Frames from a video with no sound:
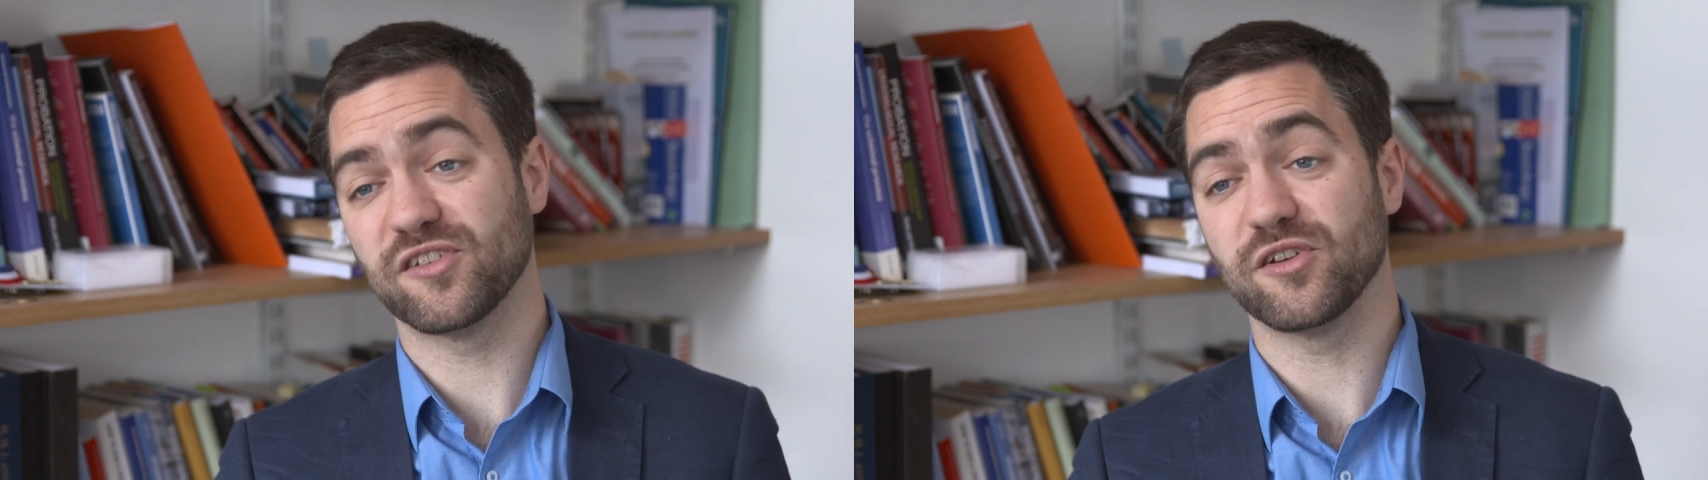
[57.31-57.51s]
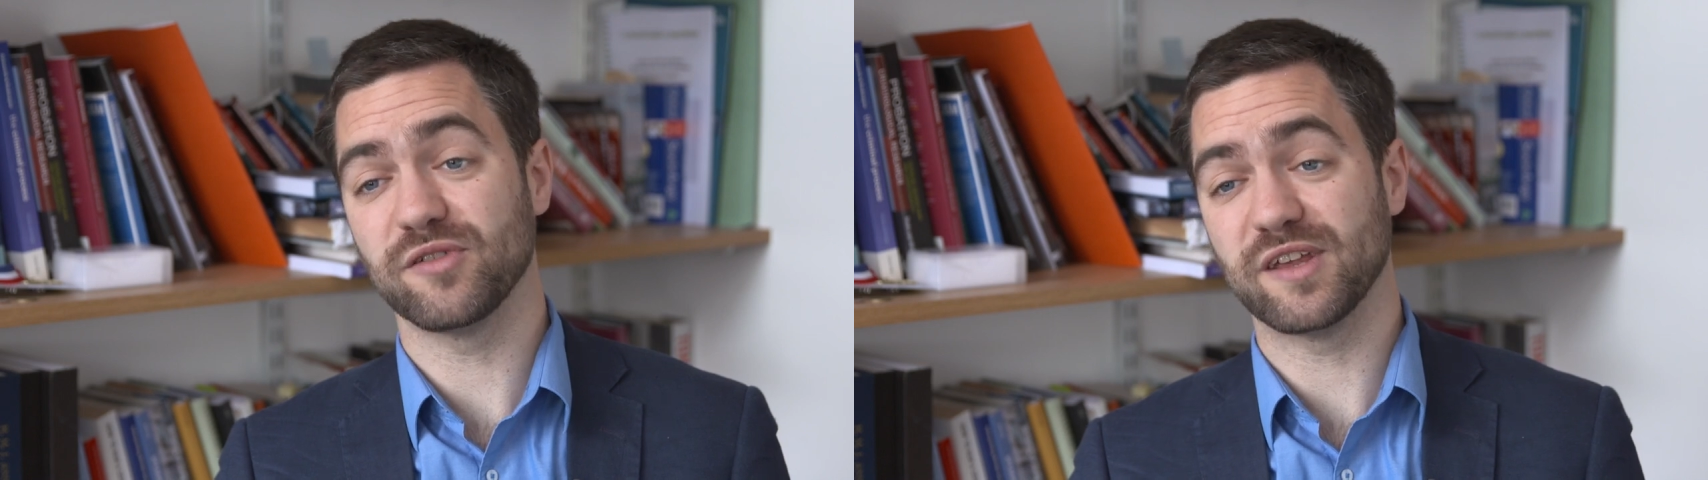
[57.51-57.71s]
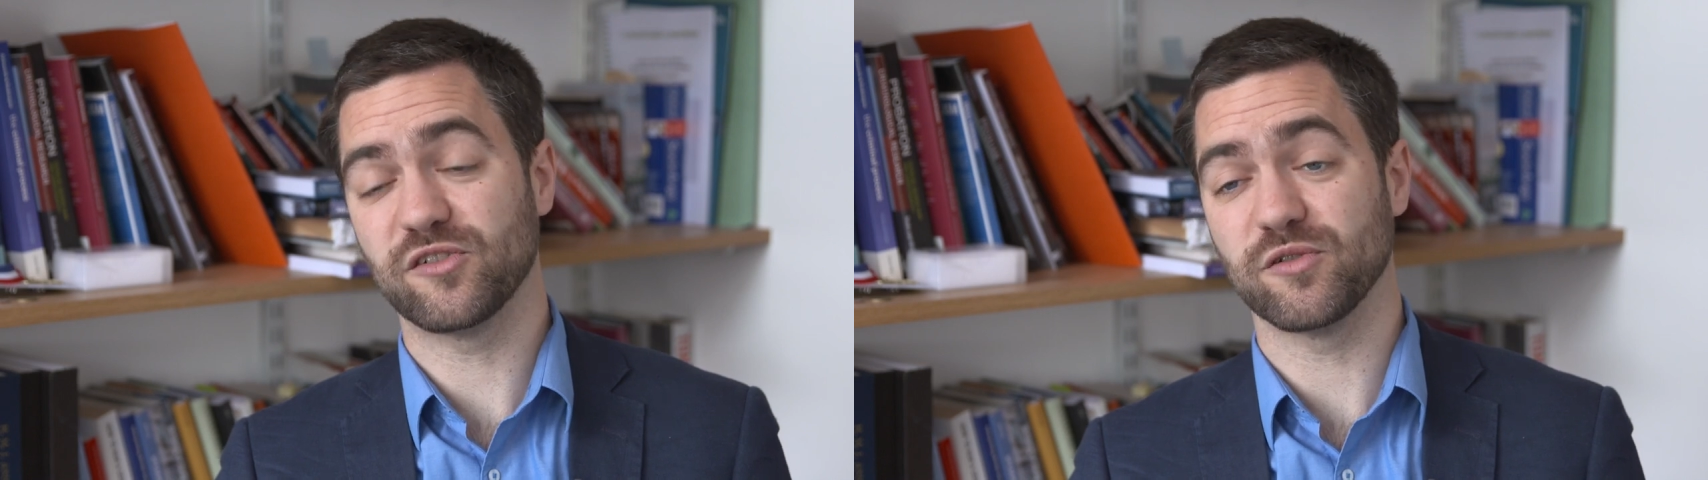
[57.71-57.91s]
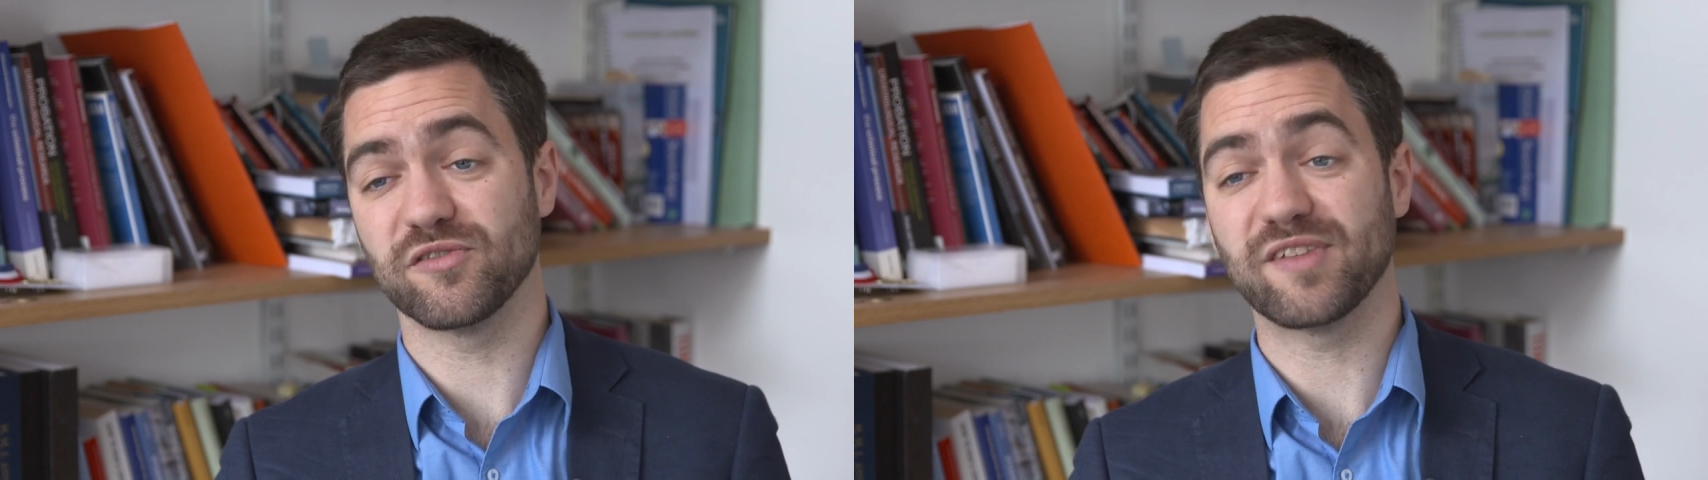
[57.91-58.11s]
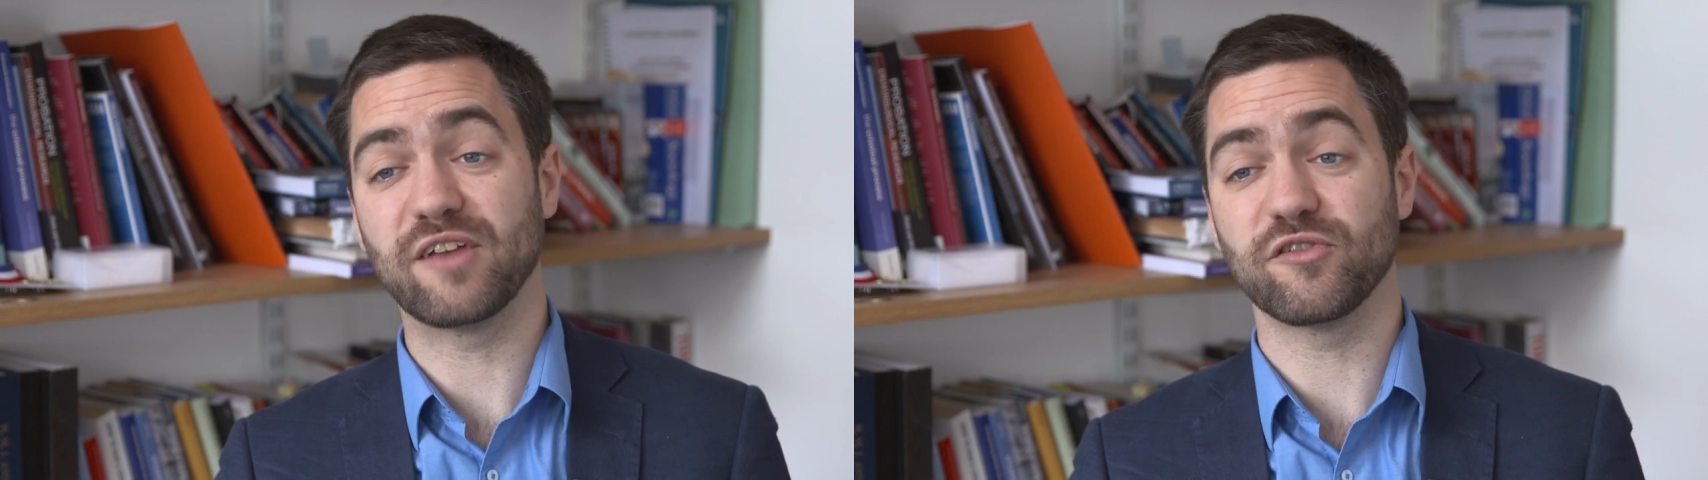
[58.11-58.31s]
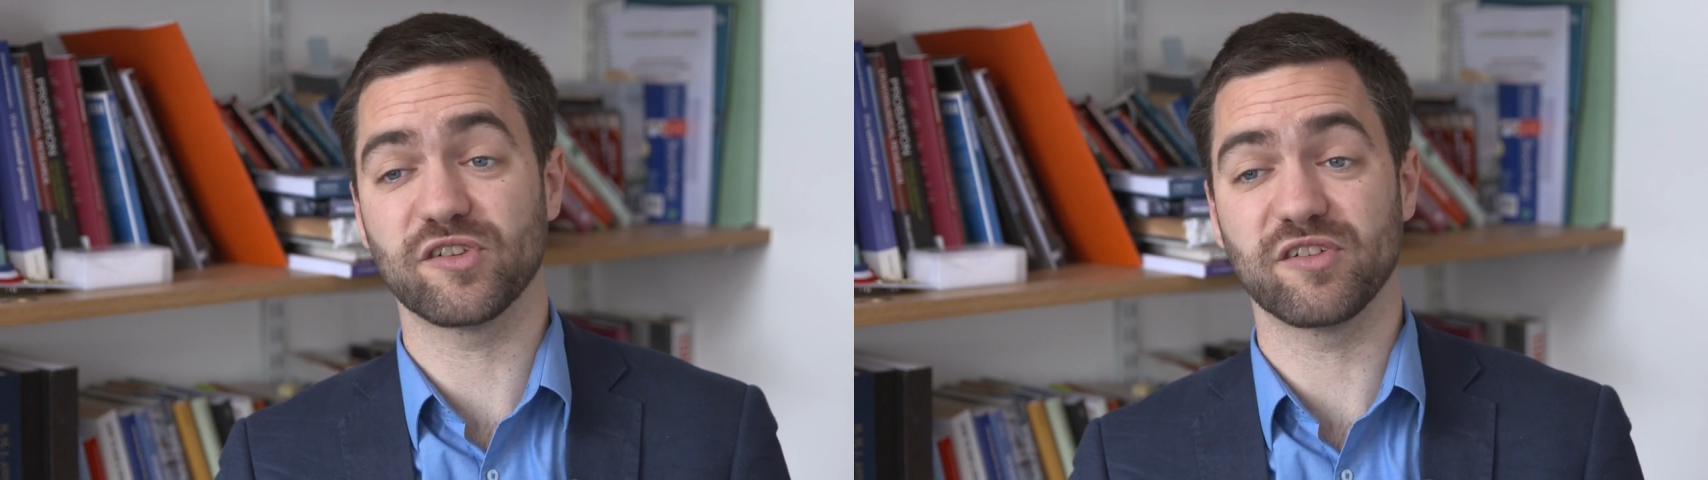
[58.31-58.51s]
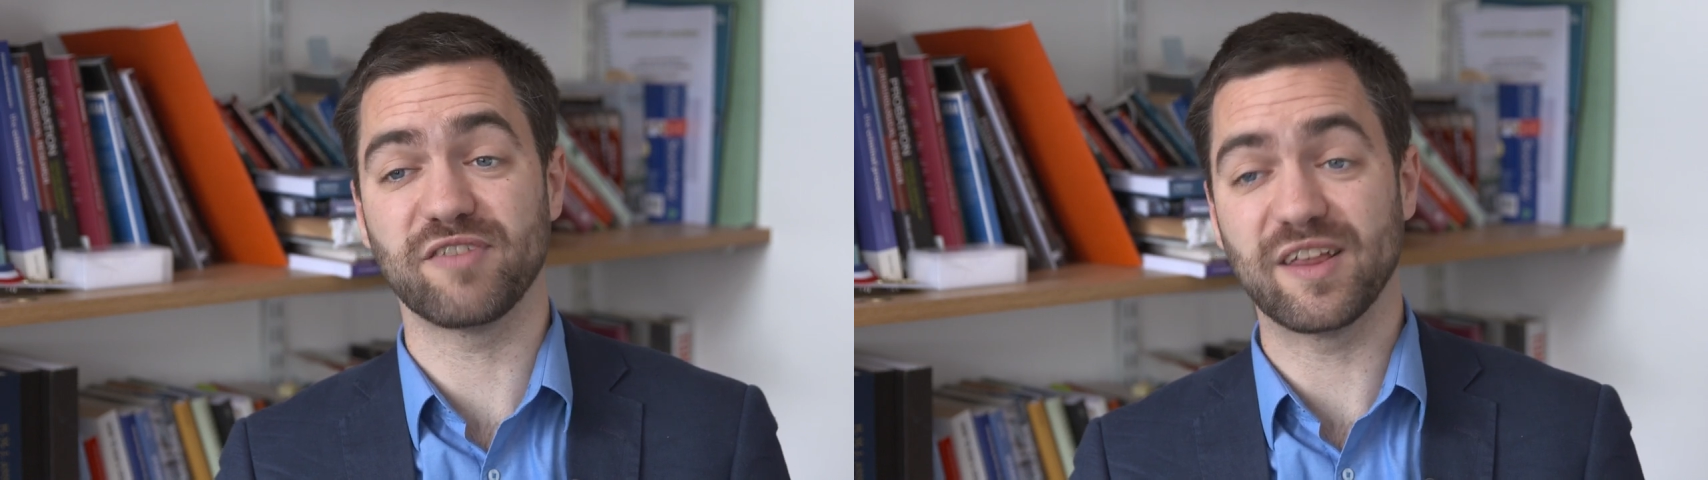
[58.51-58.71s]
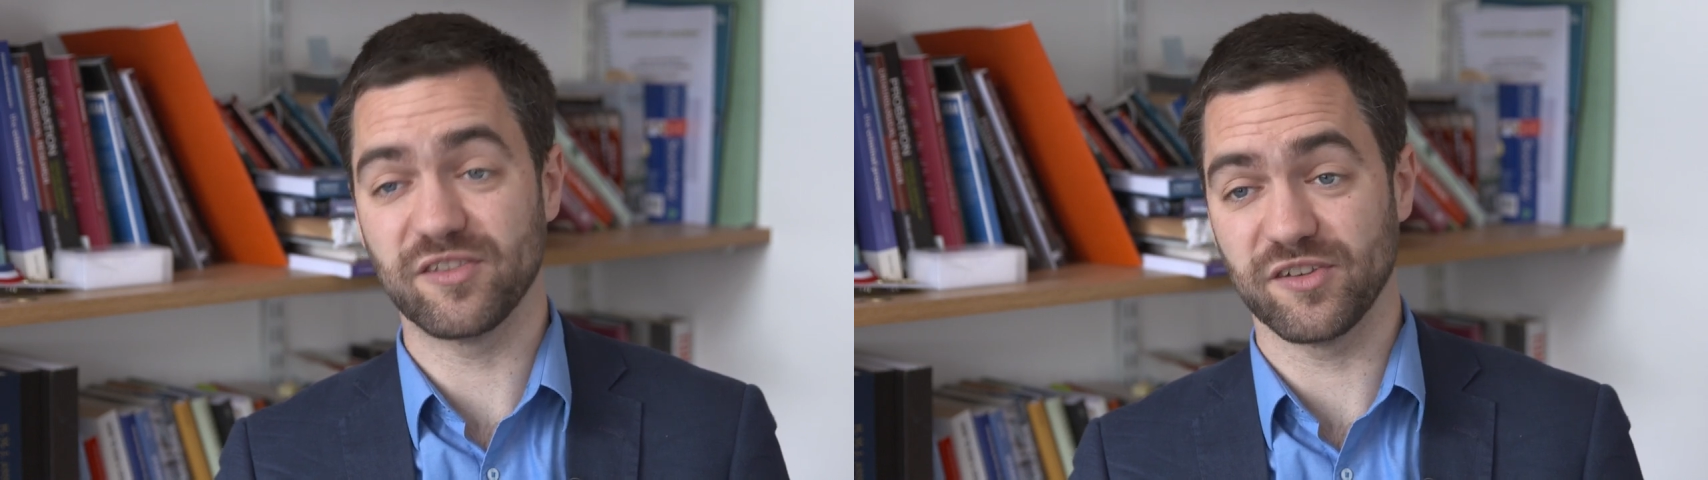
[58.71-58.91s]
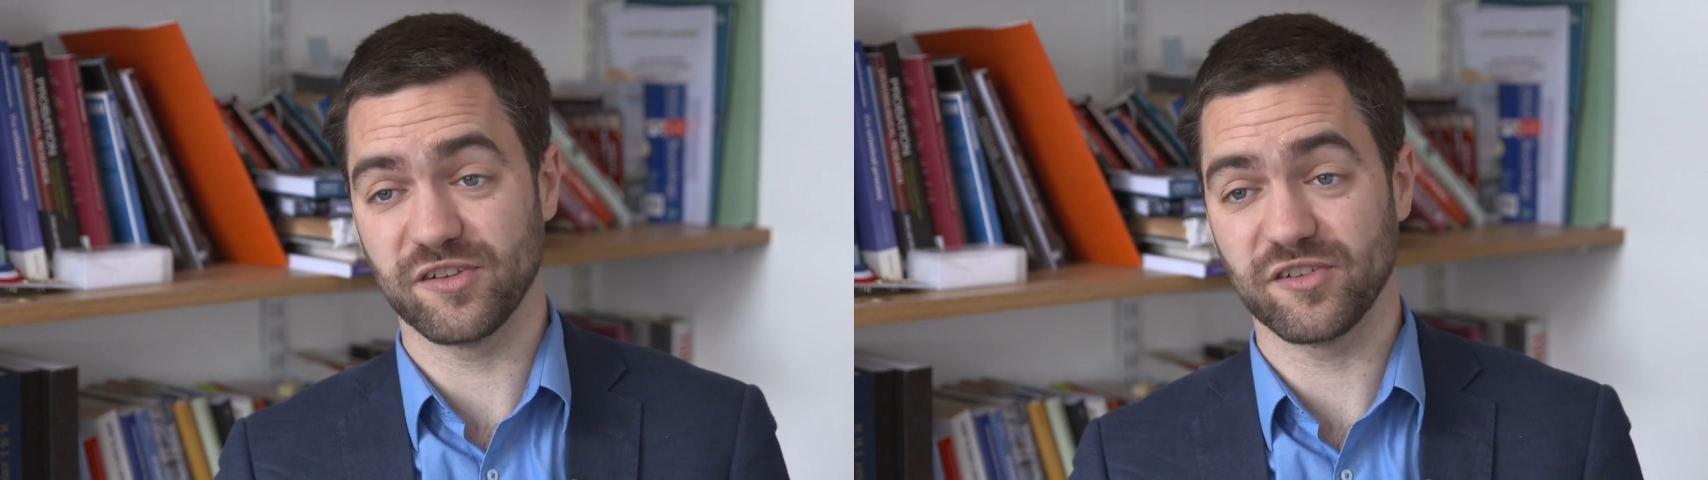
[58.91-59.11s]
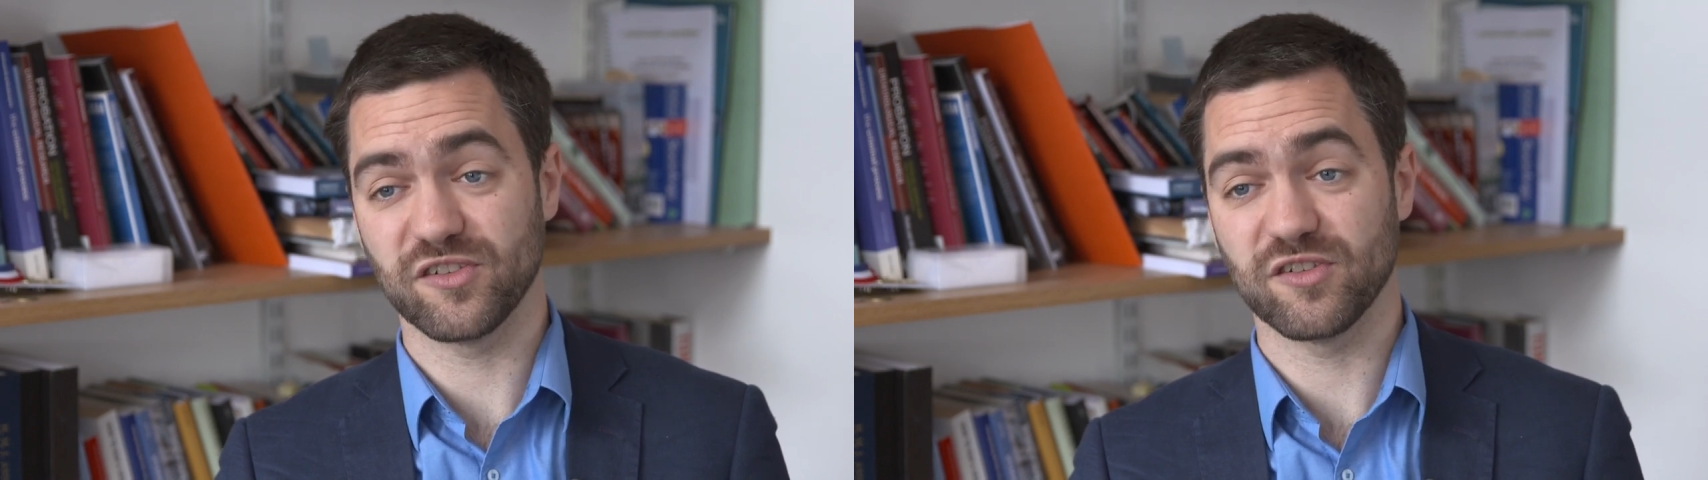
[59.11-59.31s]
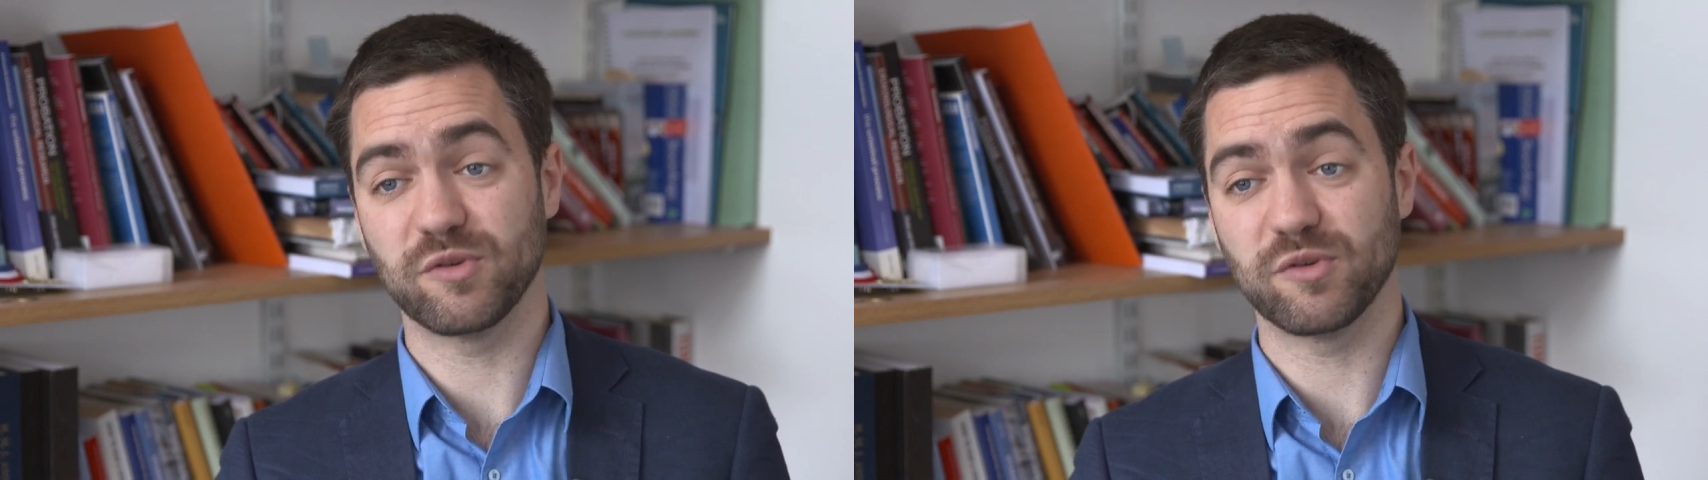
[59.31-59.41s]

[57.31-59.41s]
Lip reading: to the issue of dangerous offenders,